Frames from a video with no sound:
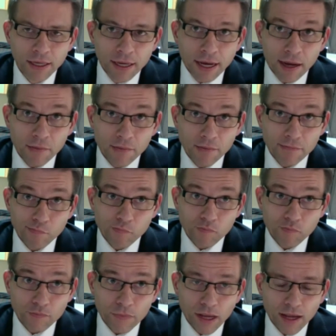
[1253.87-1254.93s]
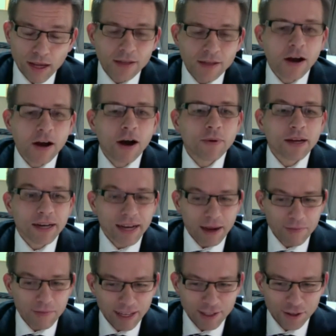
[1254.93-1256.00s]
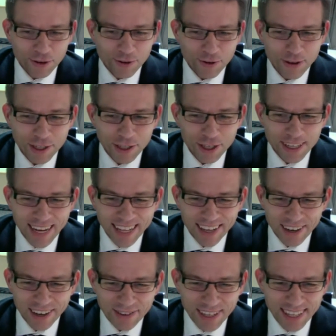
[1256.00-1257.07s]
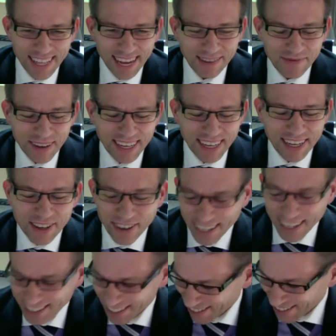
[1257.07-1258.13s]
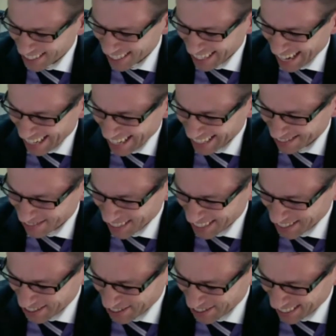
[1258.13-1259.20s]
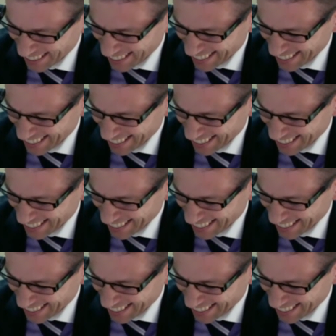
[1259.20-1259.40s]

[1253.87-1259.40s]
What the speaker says: I'm going to come back to your question now that I've said that. Can you ask the question again, please, Stuart?